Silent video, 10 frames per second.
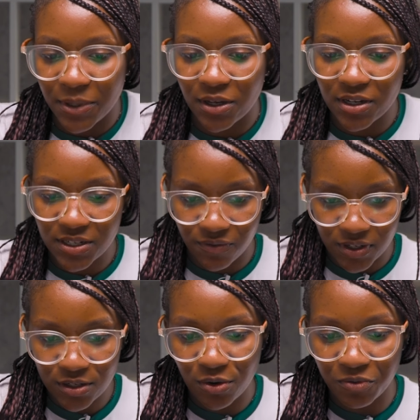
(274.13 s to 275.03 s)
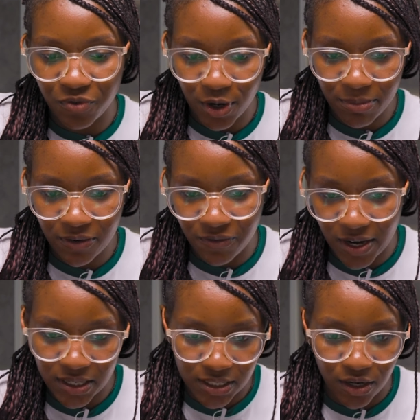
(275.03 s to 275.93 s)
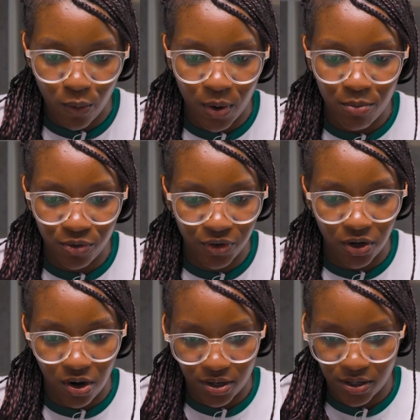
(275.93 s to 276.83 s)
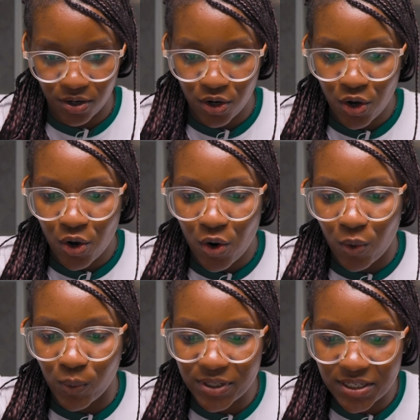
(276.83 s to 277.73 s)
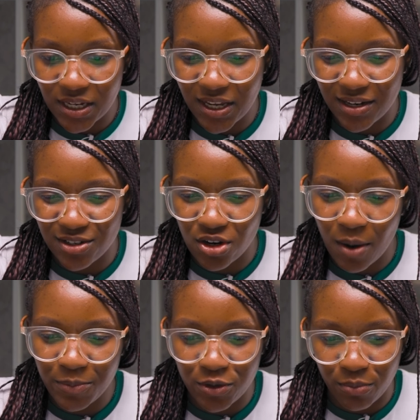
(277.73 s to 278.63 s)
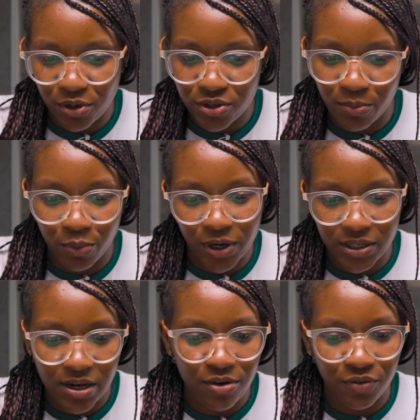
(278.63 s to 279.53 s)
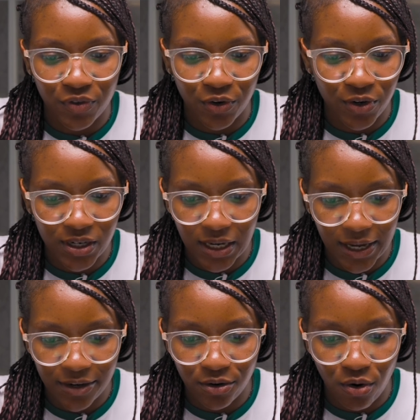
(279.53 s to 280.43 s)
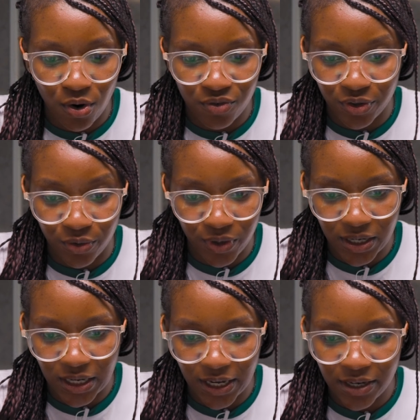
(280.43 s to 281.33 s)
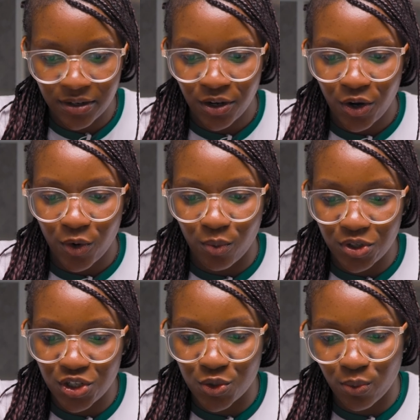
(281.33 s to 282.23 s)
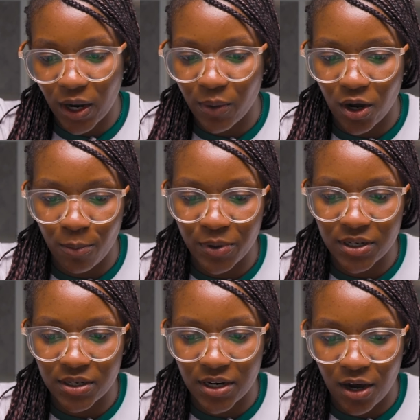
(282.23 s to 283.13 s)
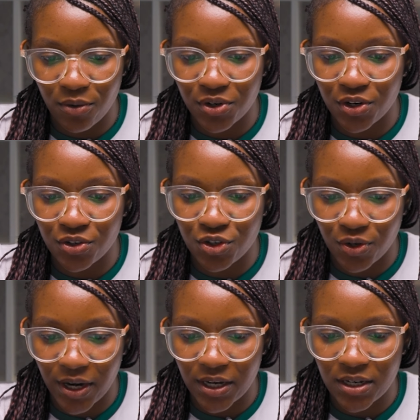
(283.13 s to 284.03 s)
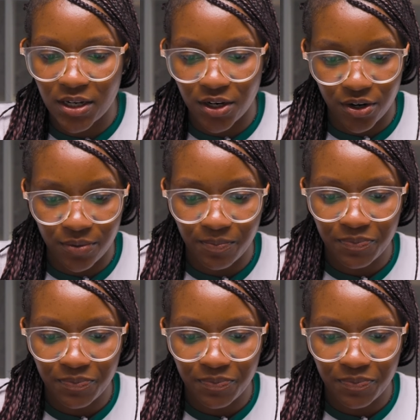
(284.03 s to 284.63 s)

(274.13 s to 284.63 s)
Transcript: Because of this confirming factor, we're moving on. We see a top to bottom breakdown of the green line over the red line, which is why we open down trade here.